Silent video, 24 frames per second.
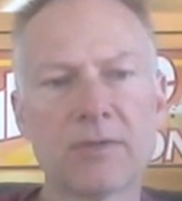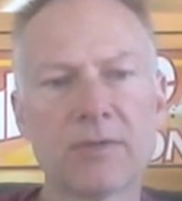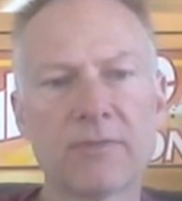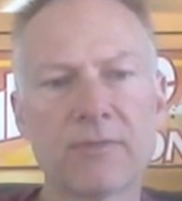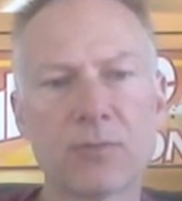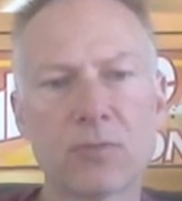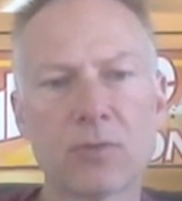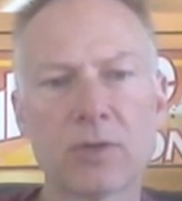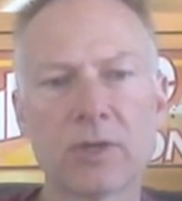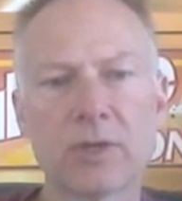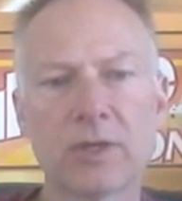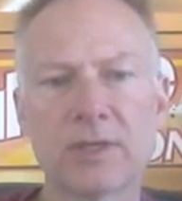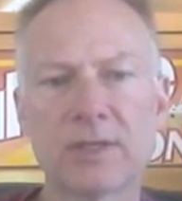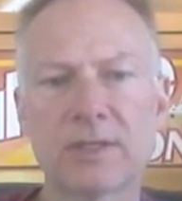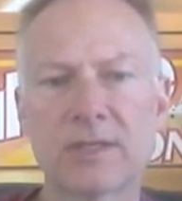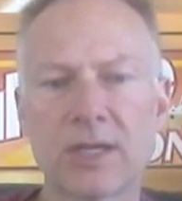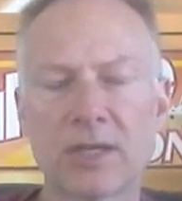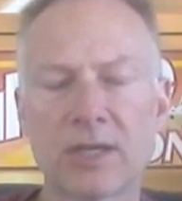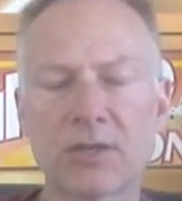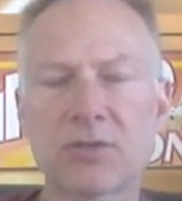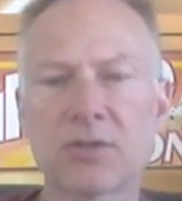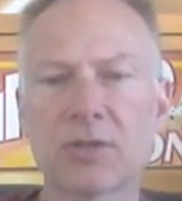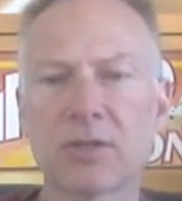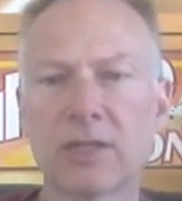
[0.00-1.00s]
for a
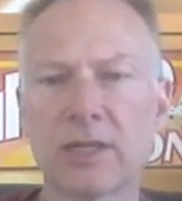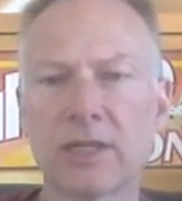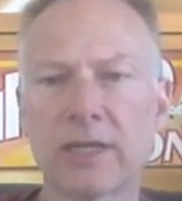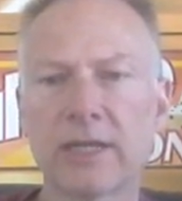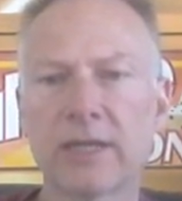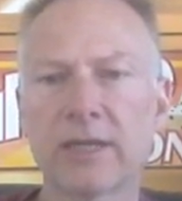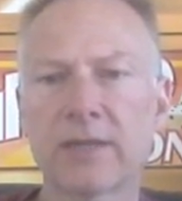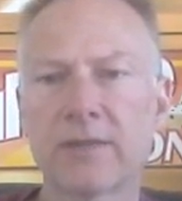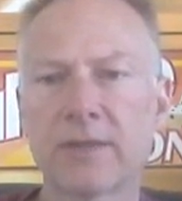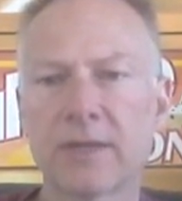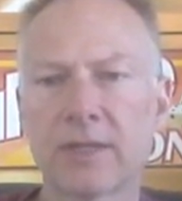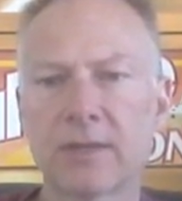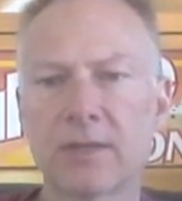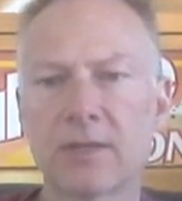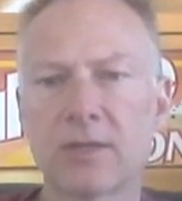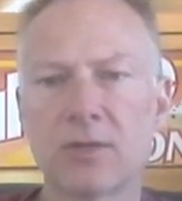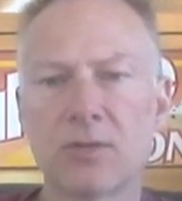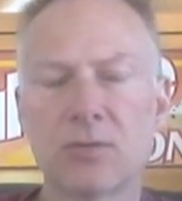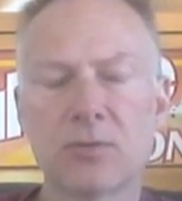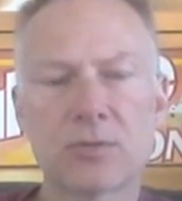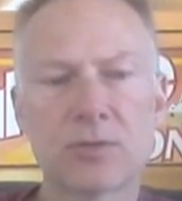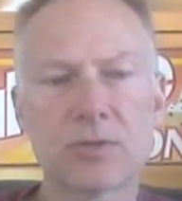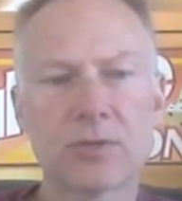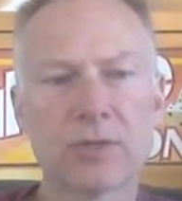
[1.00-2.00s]
session length that the
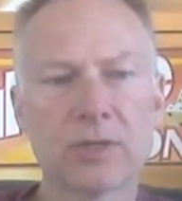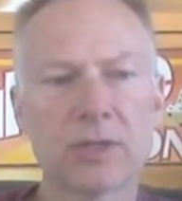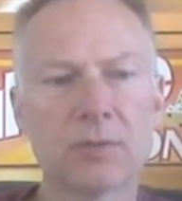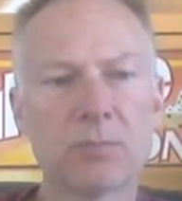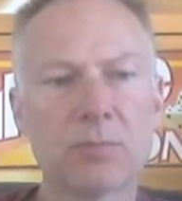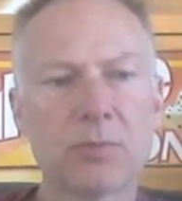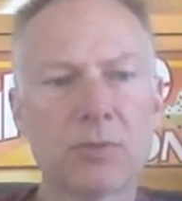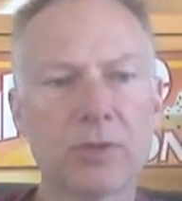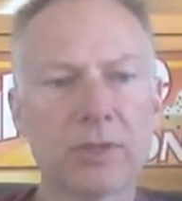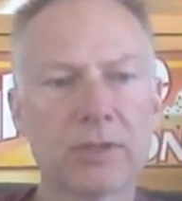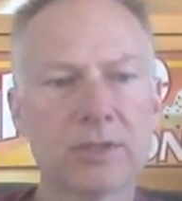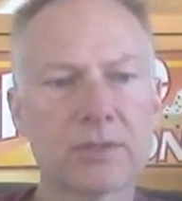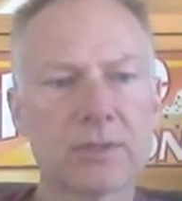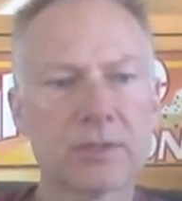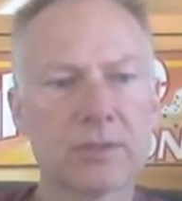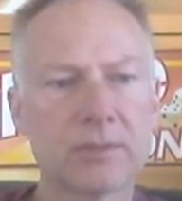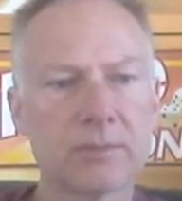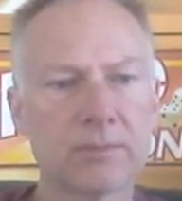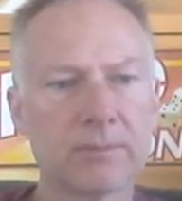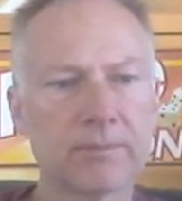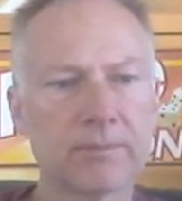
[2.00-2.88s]
user inputs.